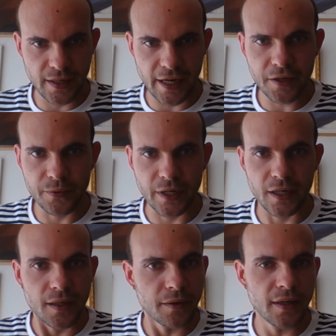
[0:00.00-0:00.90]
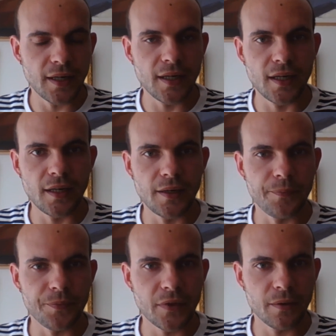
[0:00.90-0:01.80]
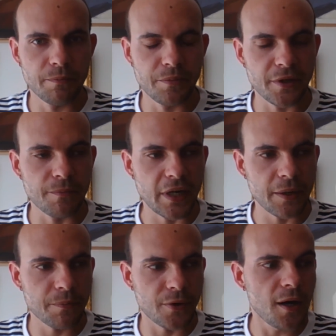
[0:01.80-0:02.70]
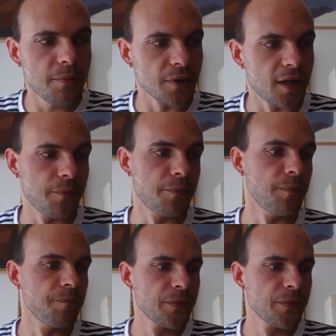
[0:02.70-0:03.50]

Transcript: anywhere. Um, but my problem